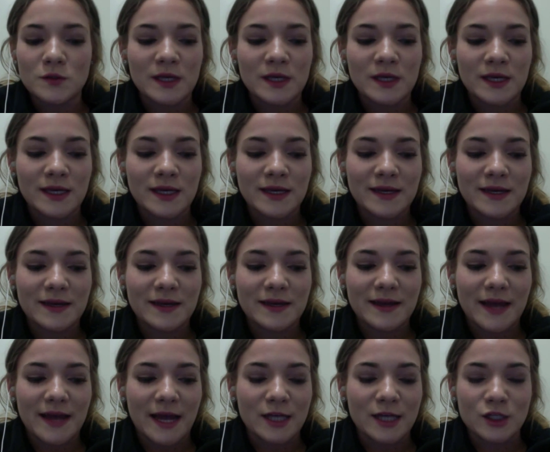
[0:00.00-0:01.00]
told
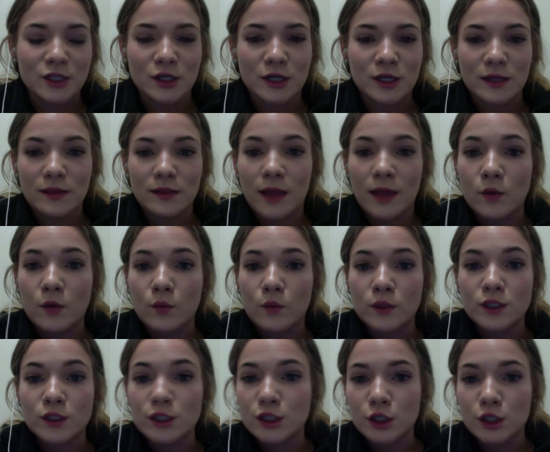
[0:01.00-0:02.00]
me, and
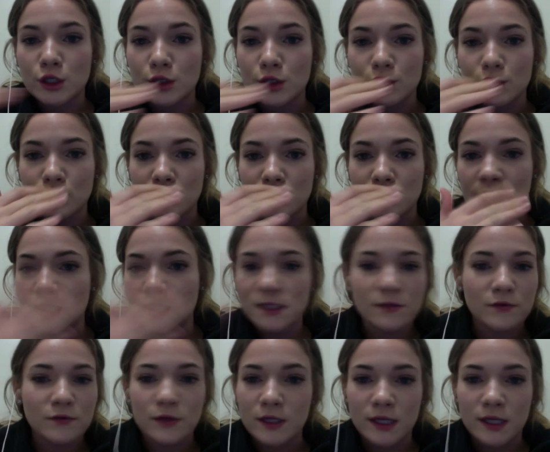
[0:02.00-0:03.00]
like, which is dancing
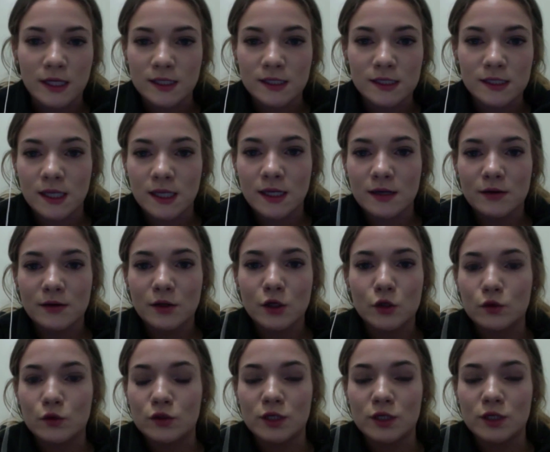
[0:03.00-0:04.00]
for the Knicks is like a
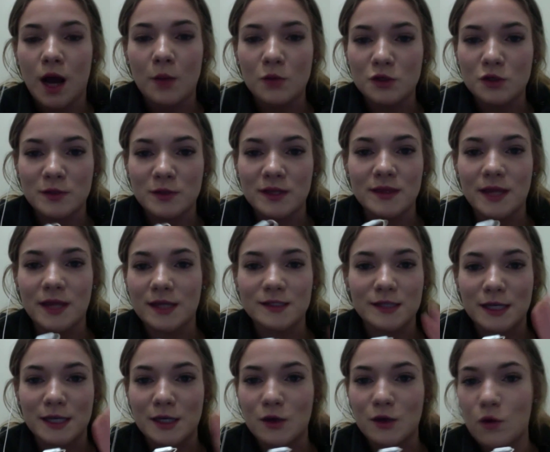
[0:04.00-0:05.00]
huge accomplishment. That's
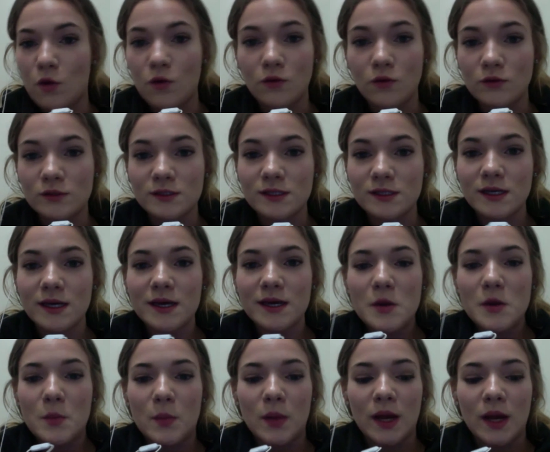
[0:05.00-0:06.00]
like goals.
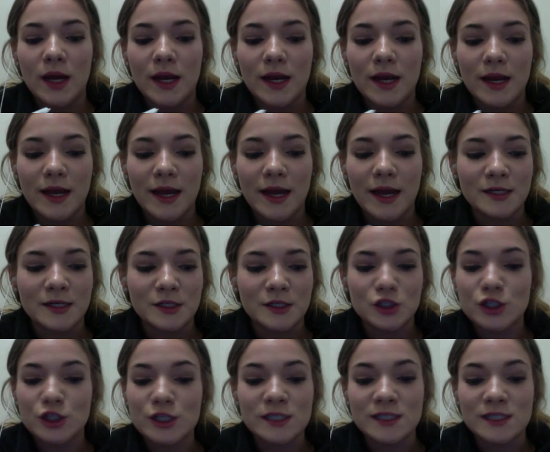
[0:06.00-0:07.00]
But and
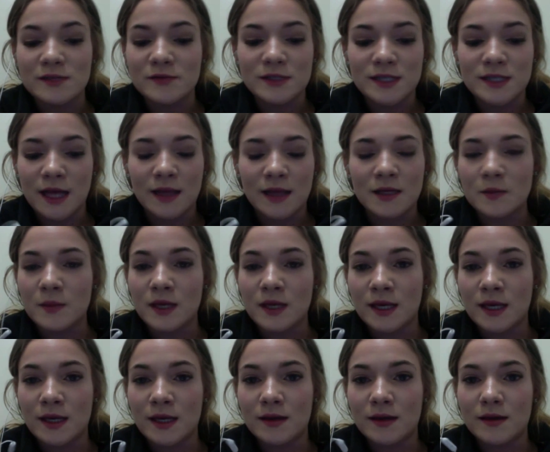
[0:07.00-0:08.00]
she's even telling
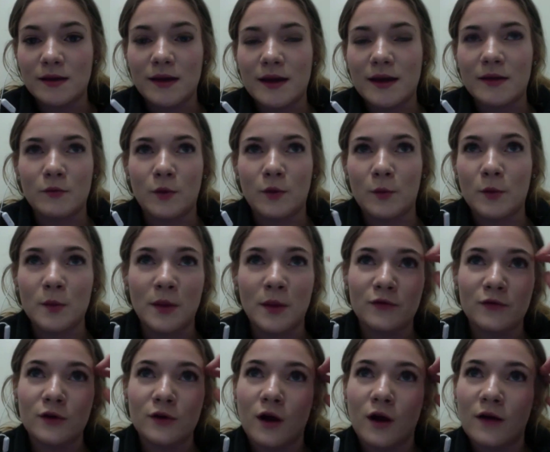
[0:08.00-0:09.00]
me when we met for
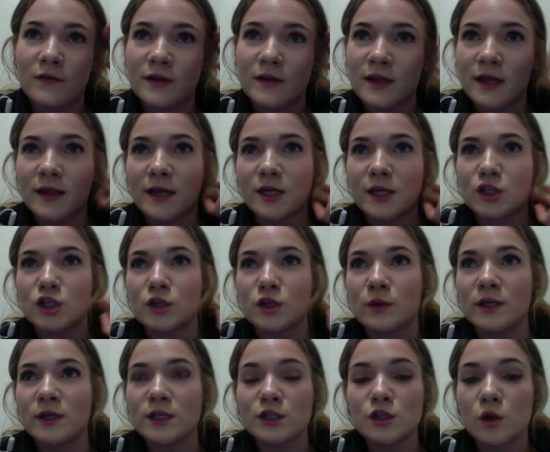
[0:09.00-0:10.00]
coffee that like she
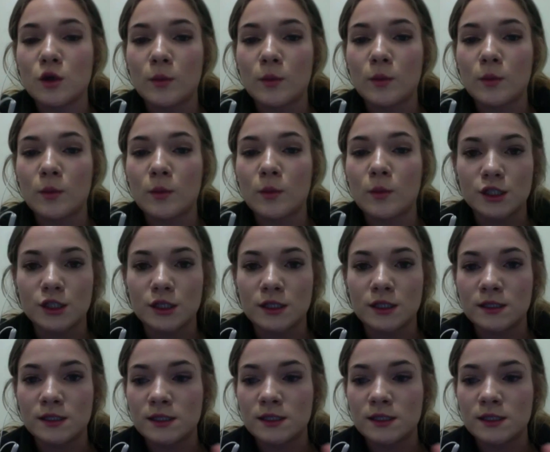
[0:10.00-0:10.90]
went to so many auditions